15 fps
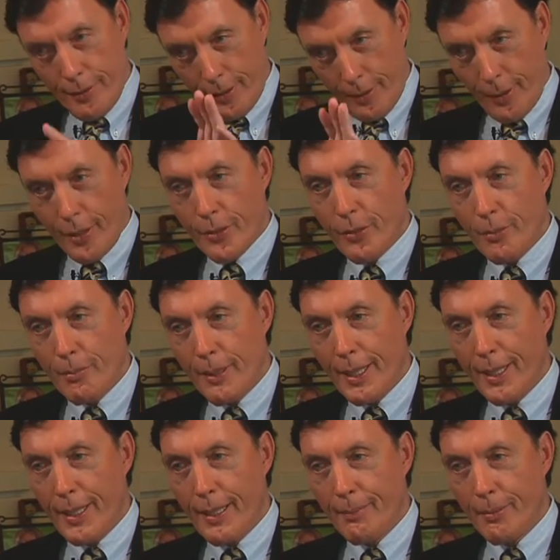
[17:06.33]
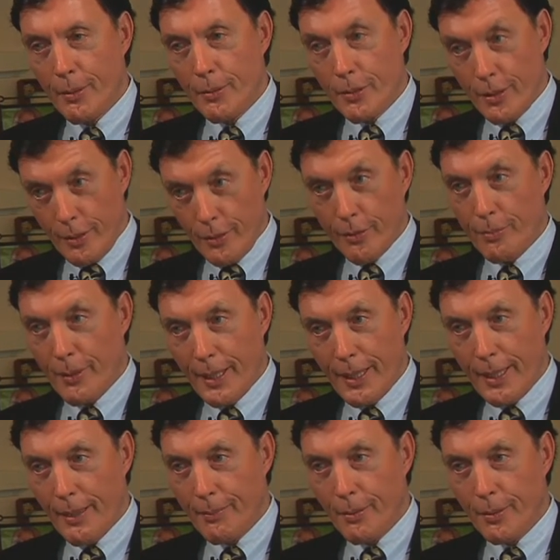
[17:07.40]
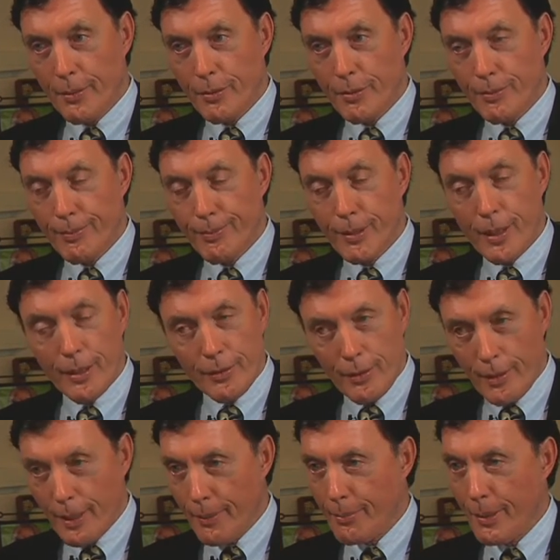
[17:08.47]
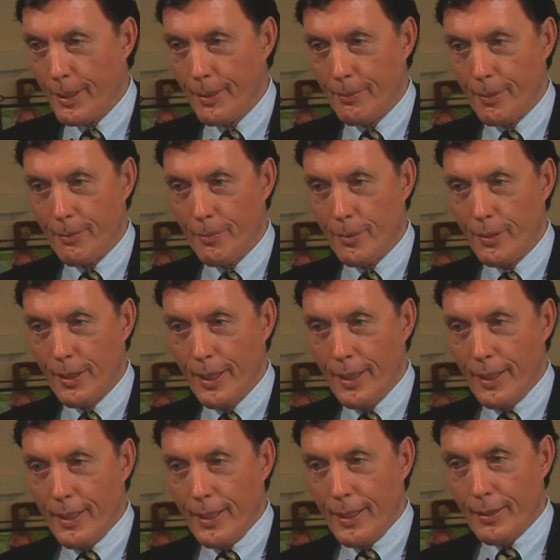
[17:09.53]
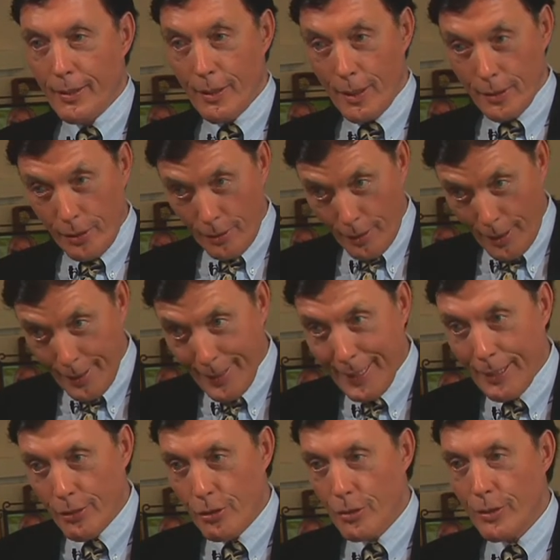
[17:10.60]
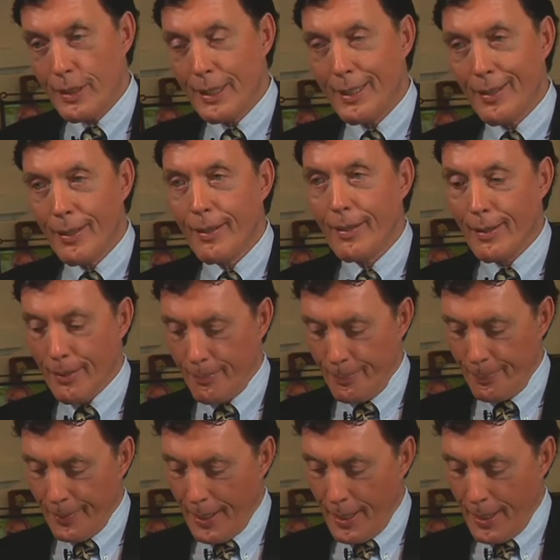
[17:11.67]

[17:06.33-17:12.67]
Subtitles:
There are some bad apples, and those bad apples cause a lot of problems and cause a lot of injury and harm.